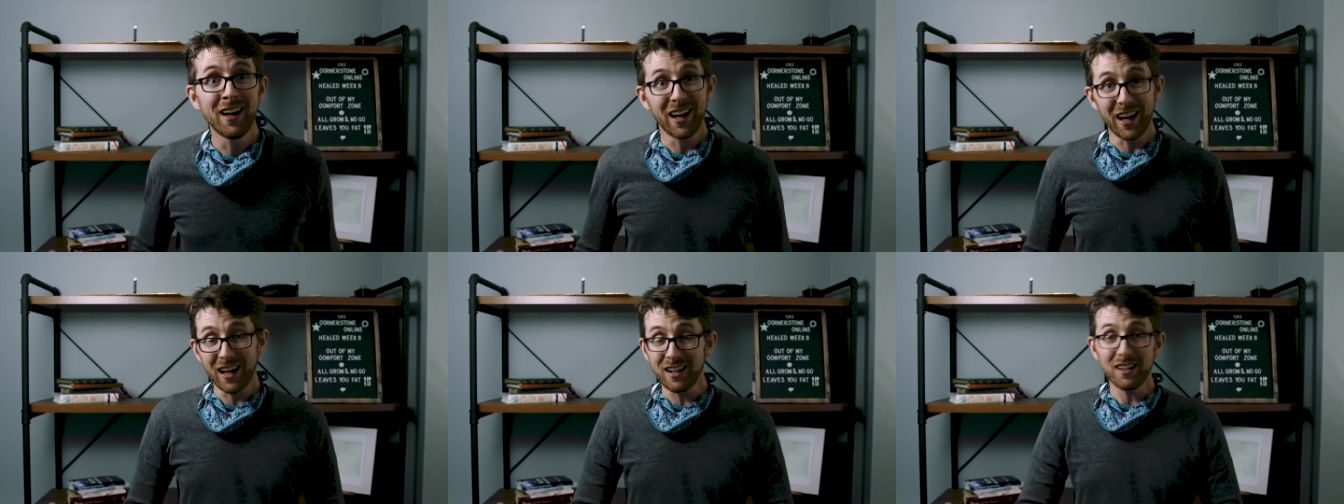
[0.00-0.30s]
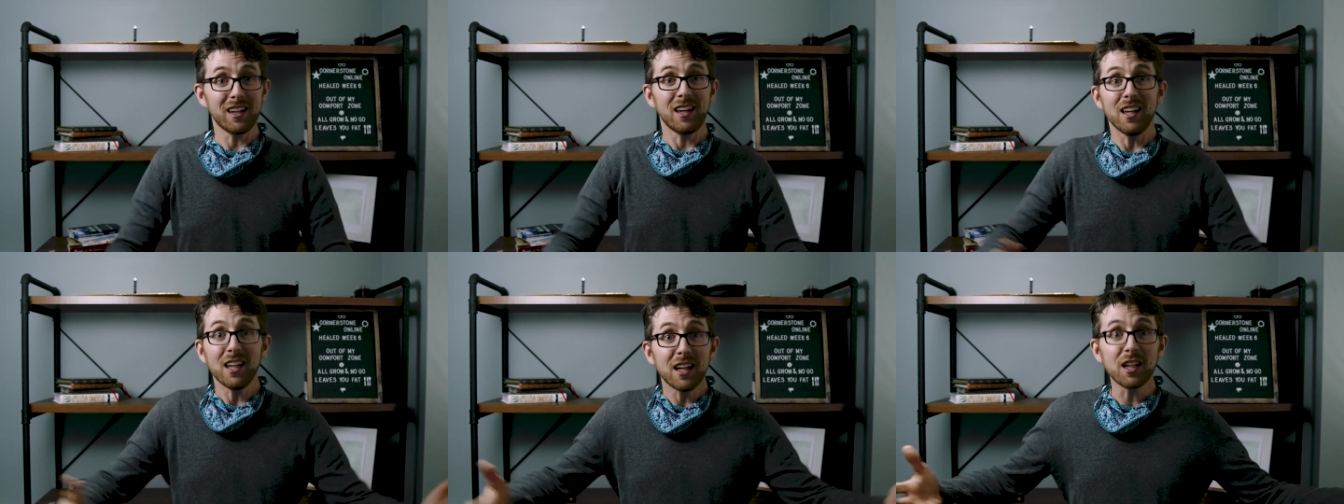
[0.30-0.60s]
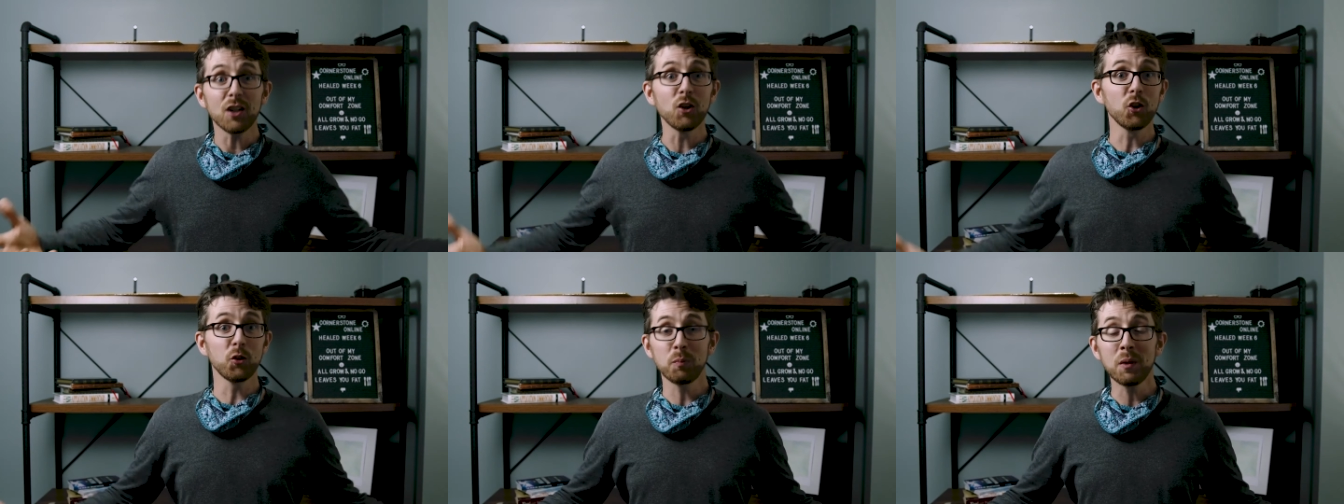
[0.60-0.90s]
and he
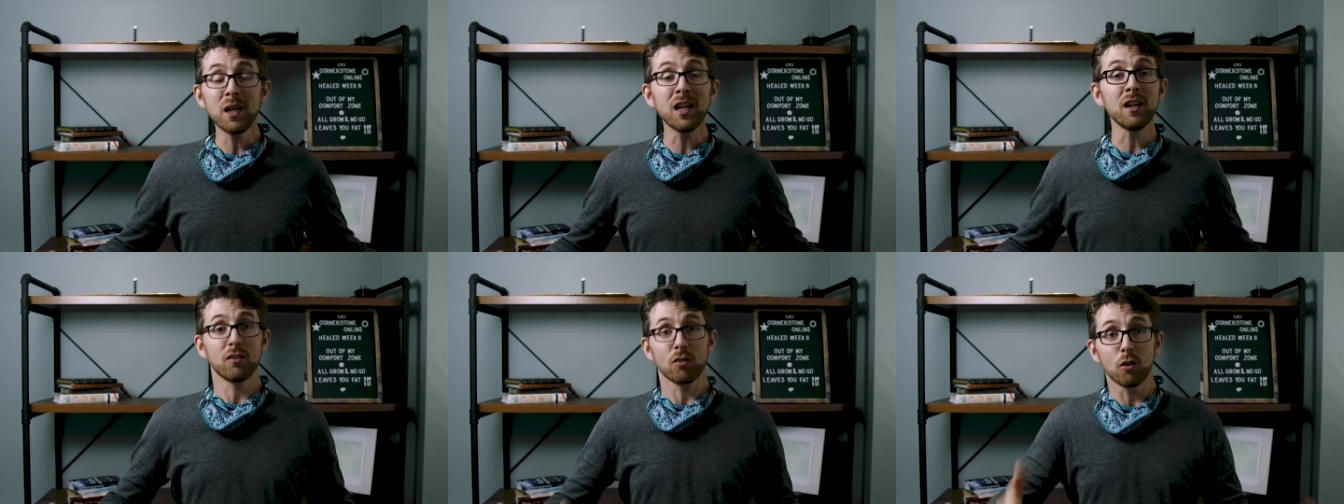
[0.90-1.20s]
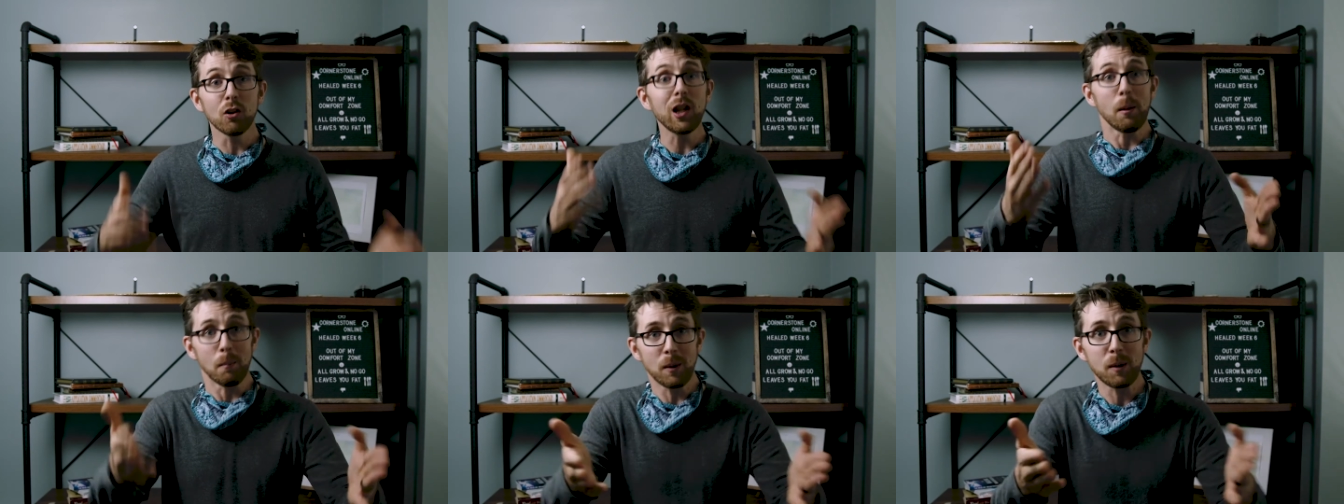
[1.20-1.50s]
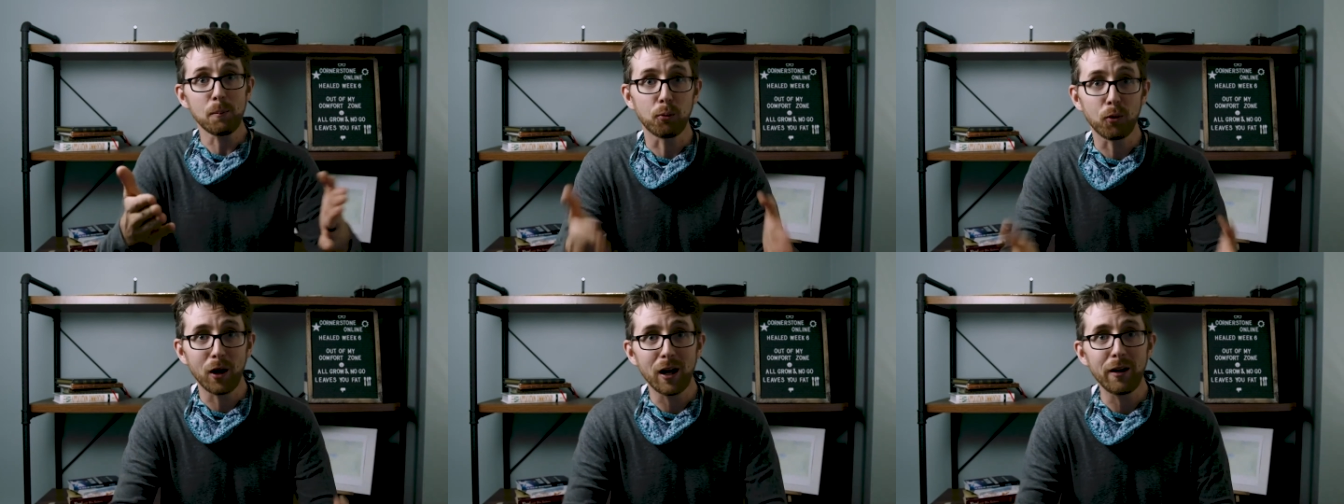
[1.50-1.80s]
healed me, so let
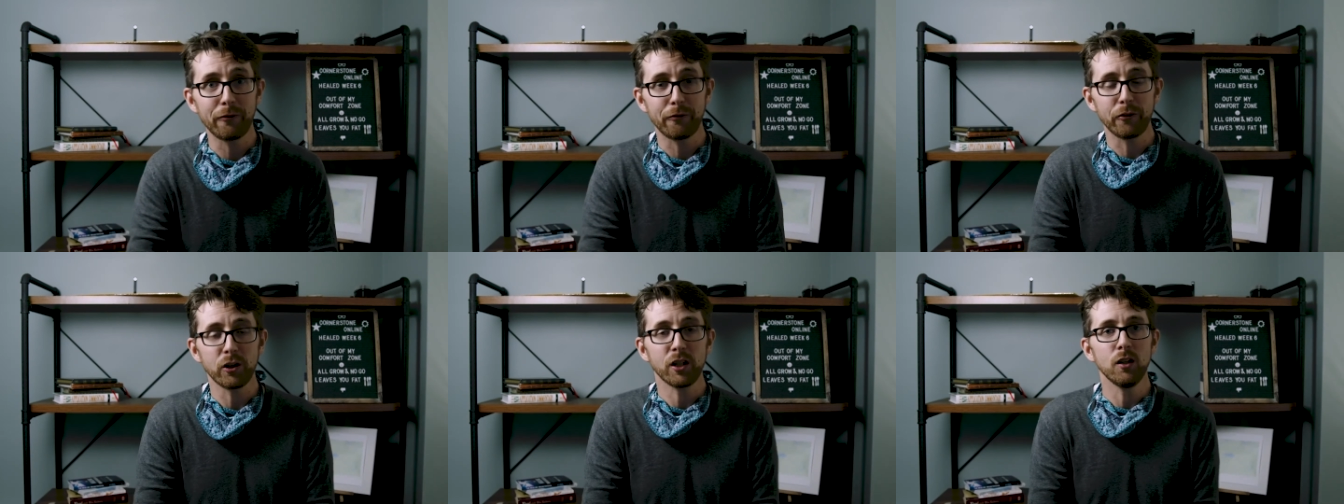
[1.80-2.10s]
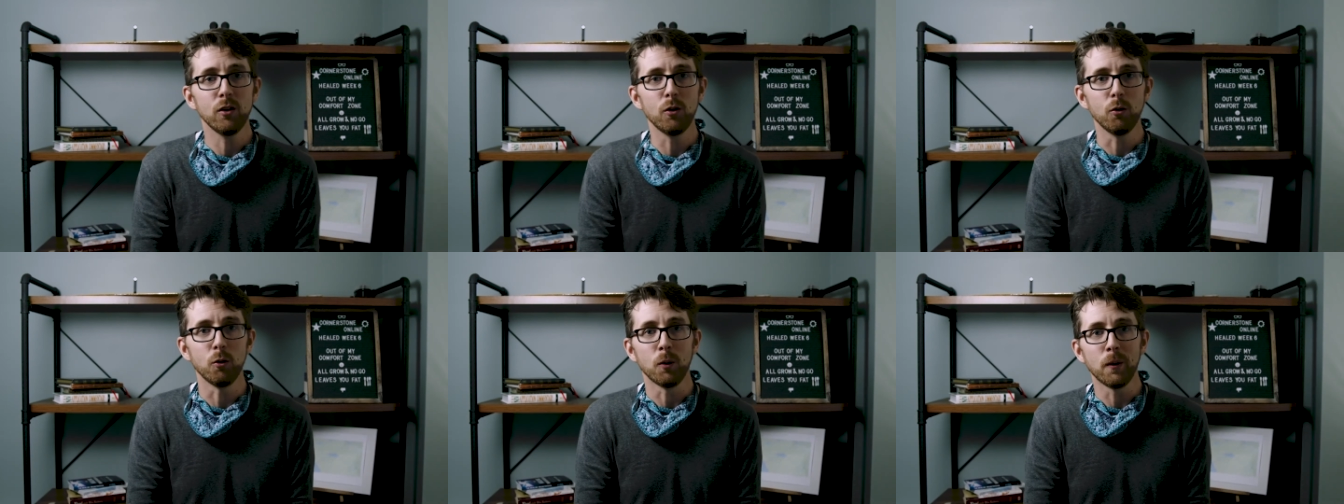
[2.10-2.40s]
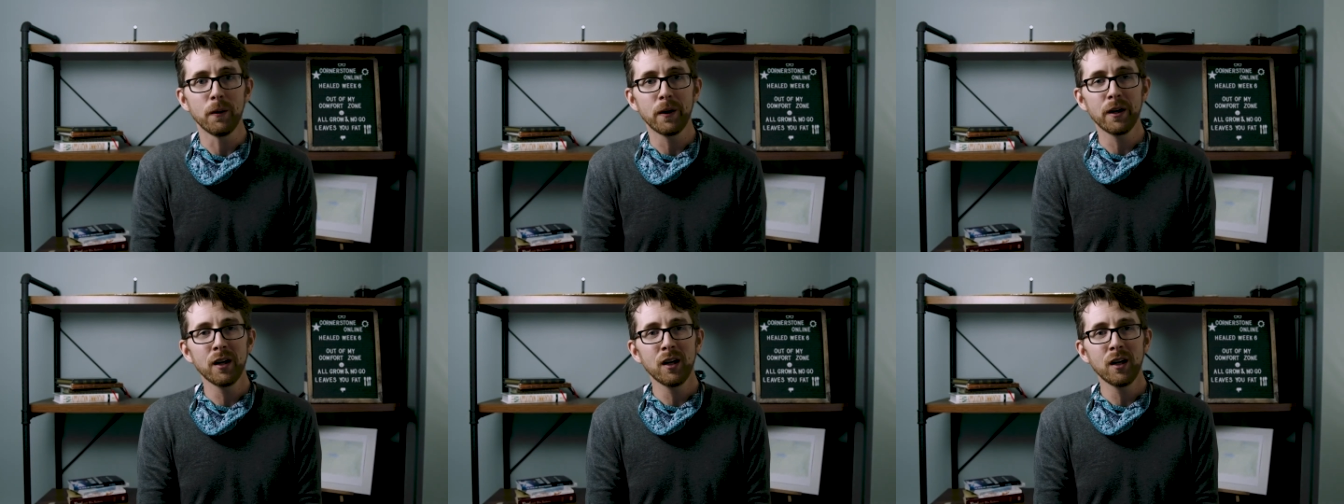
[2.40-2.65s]
me pray for you."